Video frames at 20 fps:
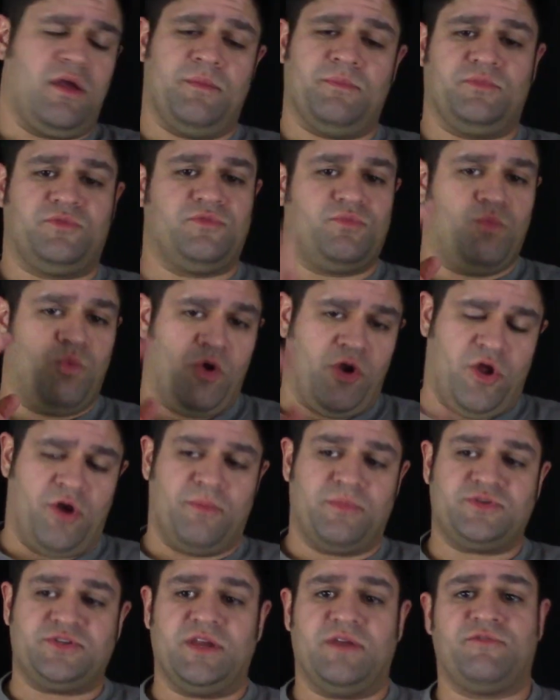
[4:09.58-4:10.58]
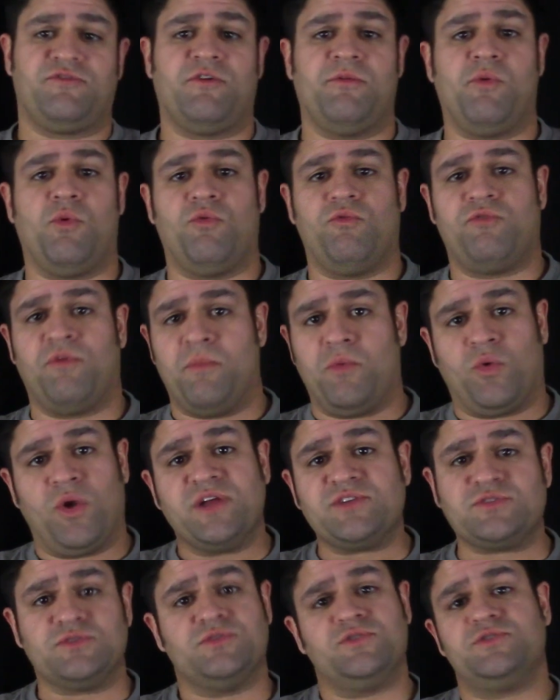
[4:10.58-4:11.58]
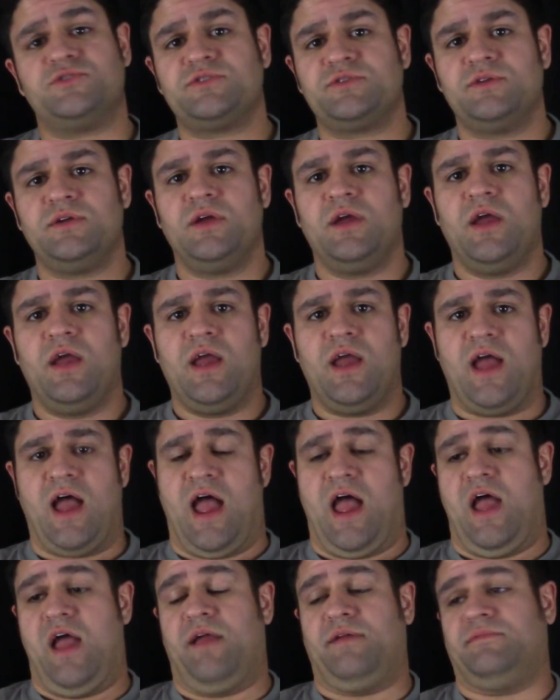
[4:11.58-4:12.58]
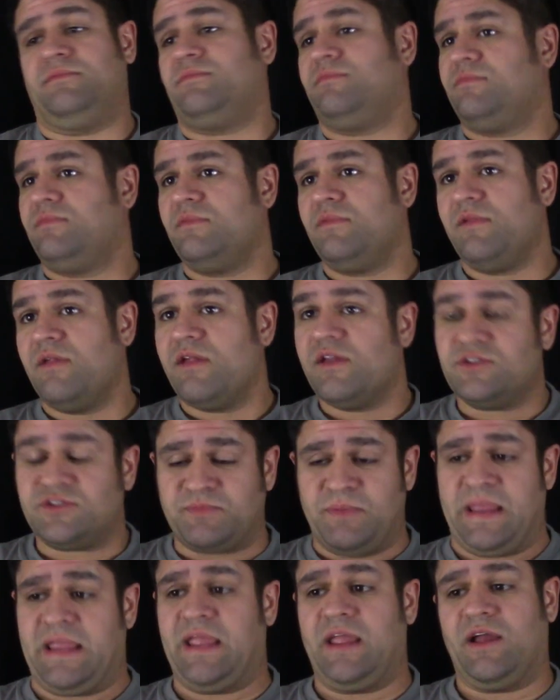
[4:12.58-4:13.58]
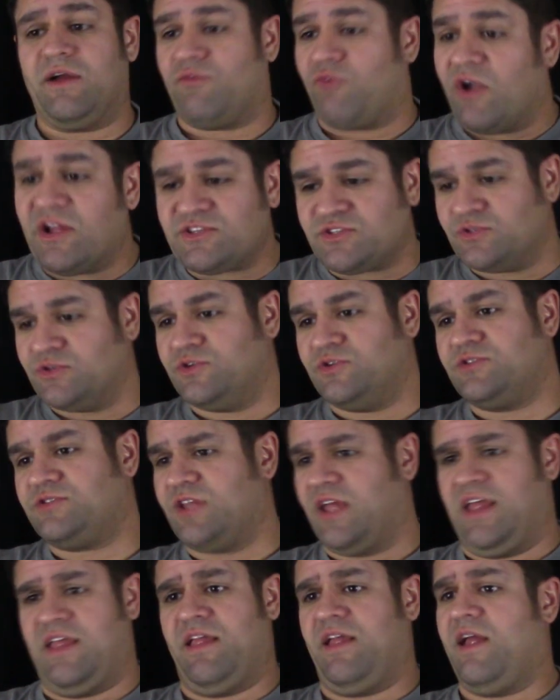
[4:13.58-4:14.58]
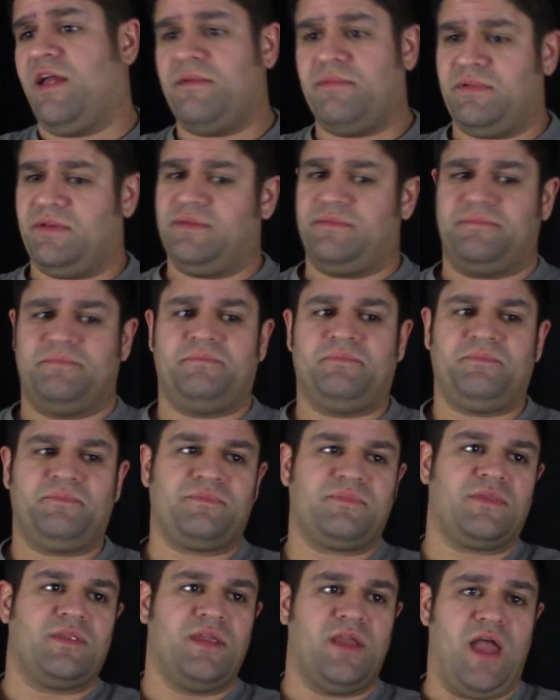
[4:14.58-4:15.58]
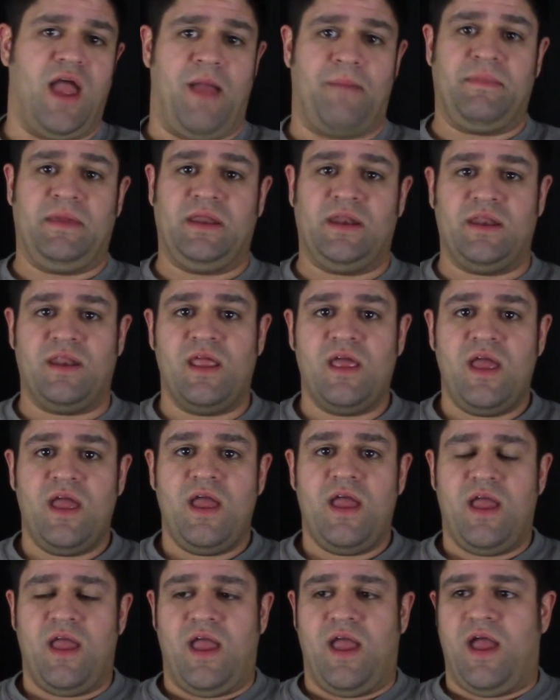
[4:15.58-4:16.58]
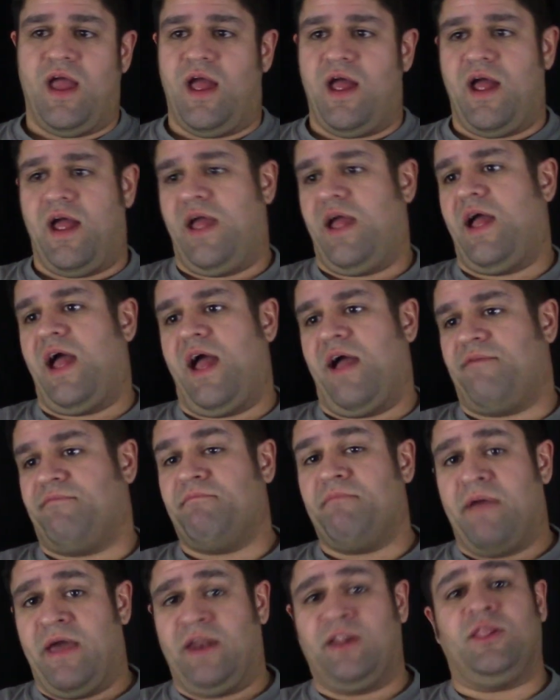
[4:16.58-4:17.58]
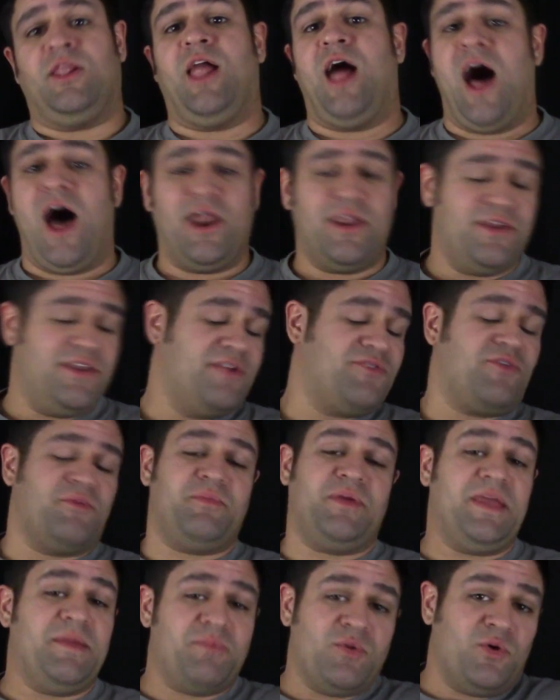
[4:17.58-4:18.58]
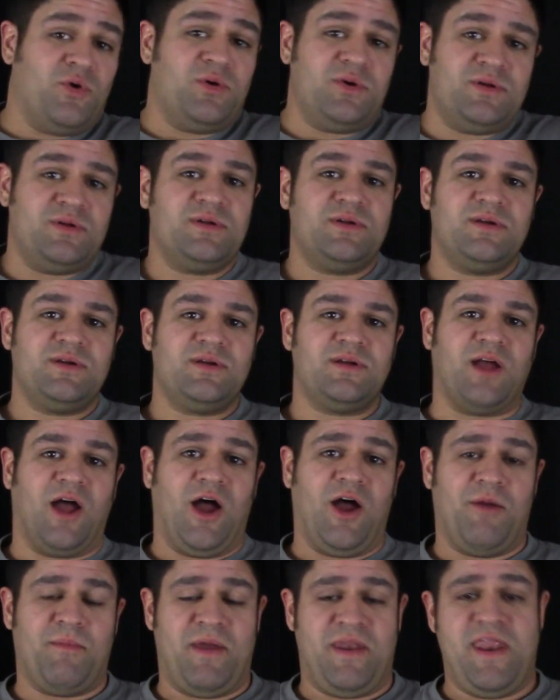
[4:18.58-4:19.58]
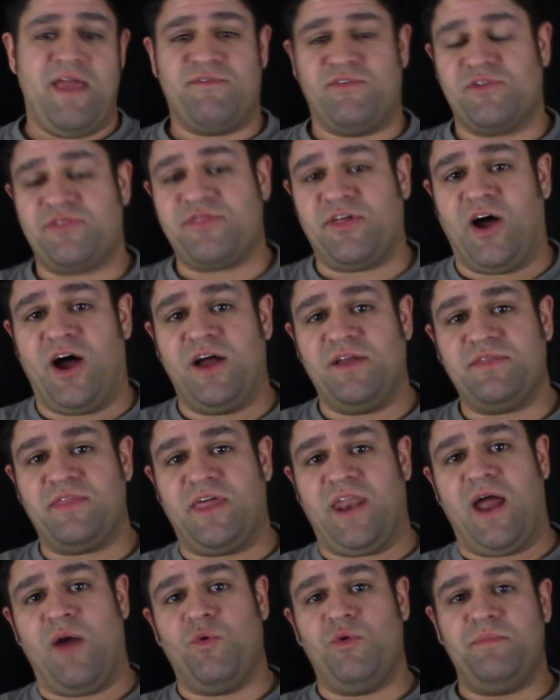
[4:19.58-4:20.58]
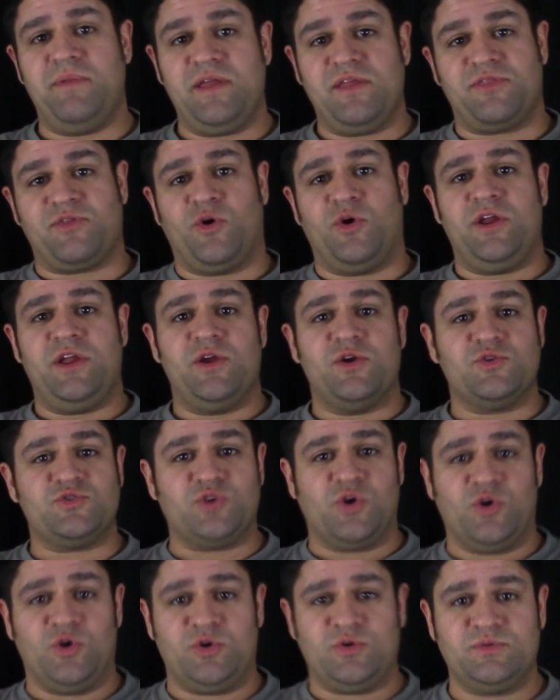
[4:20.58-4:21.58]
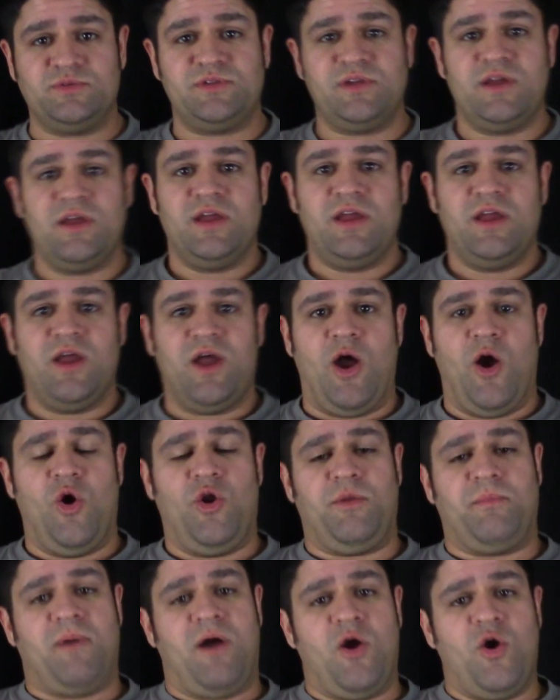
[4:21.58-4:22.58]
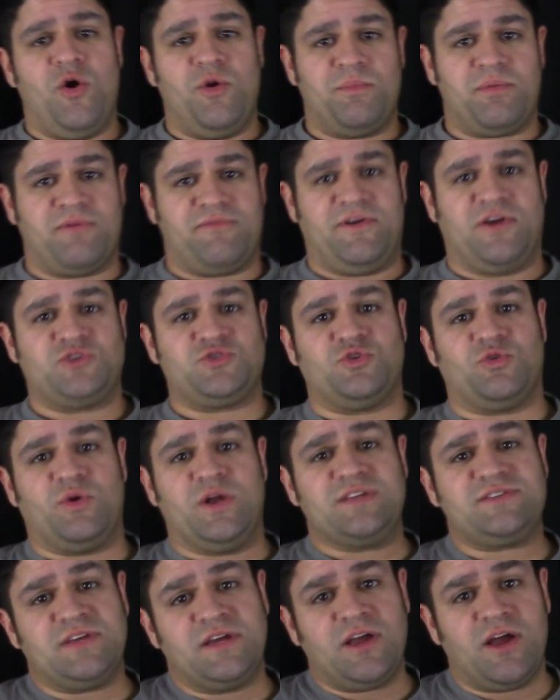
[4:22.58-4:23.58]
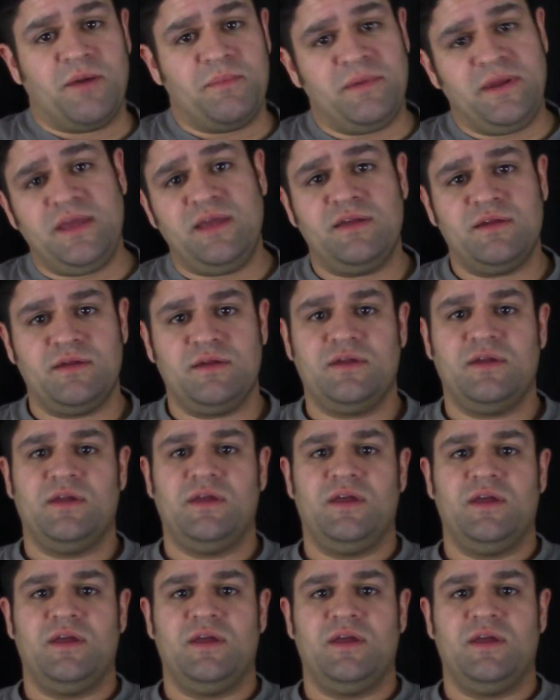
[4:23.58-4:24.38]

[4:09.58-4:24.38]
comes 100% from the wrestlers. Speaking of wrestlers, I mean, I've met a lot of different people. I never thought that I would be 30 years old owning my own professional wrestling company,